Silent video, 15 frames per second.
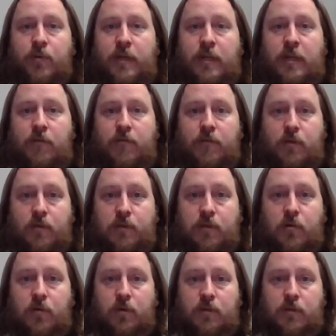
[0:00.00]
reading for this
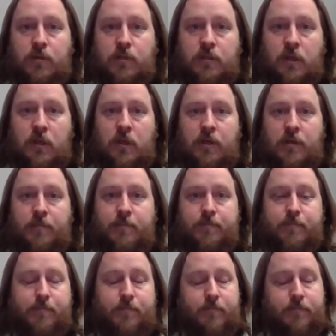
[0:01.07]
course.
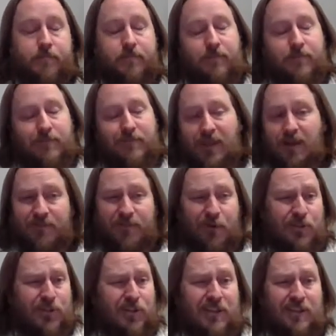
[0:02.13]

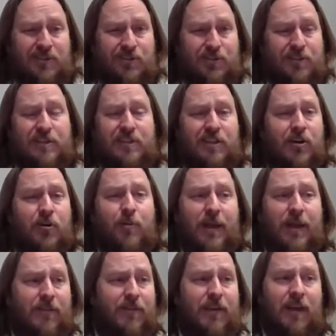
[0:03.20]
Unfortunately, there's just no
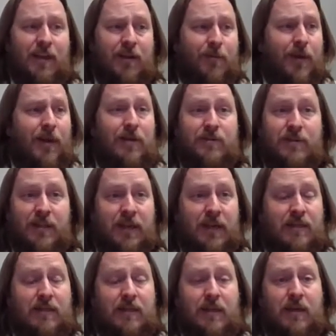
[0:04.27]
way of getting around
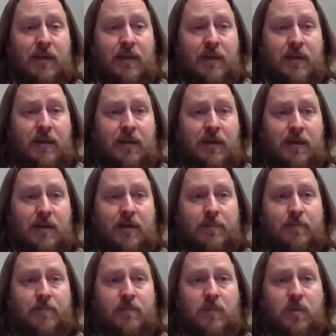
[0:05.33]
that.
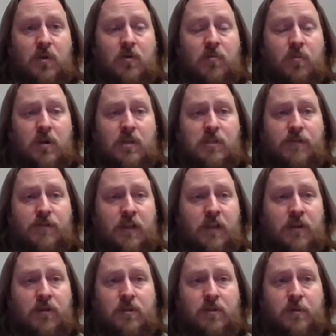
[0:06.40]
You can watch
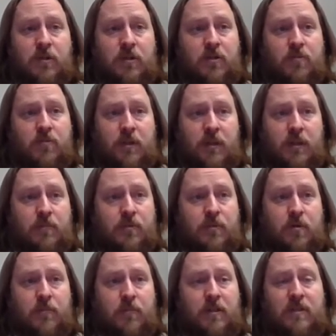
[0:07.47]
videos, but you don't really
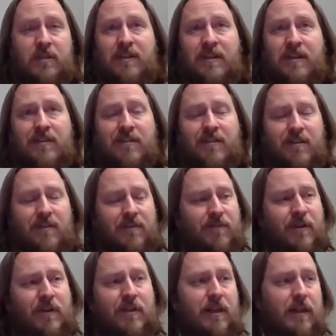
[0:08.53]
absorb it.
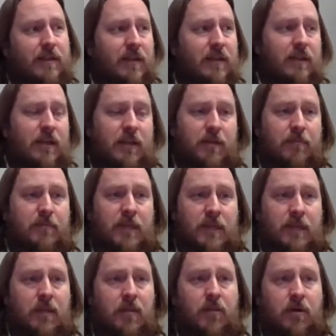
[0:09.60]
Frankly, I think they end up
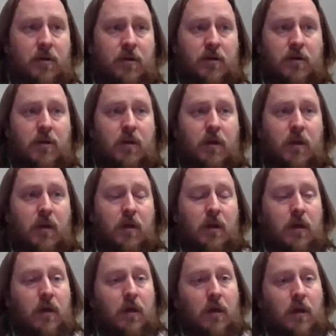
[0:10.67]
taking longer.
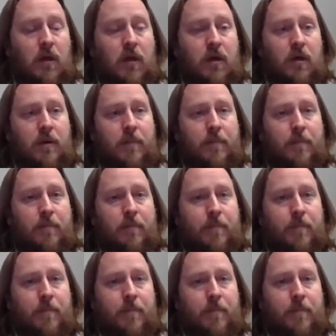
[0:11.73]
Um,